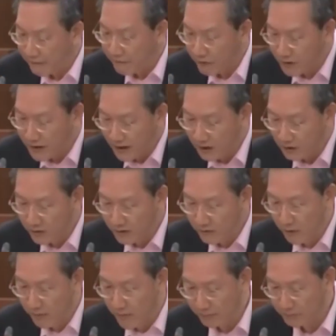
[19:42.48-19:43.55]
fully agree
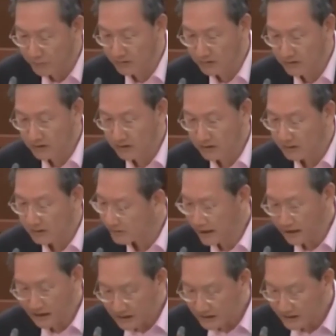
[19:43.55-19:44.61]
with members
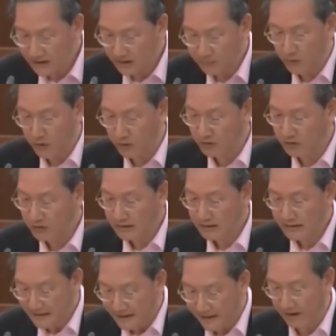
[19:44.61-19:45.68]
that Singapore
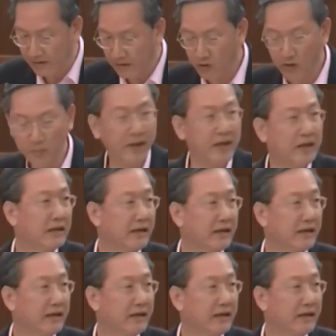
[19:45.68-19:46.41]
cannot remain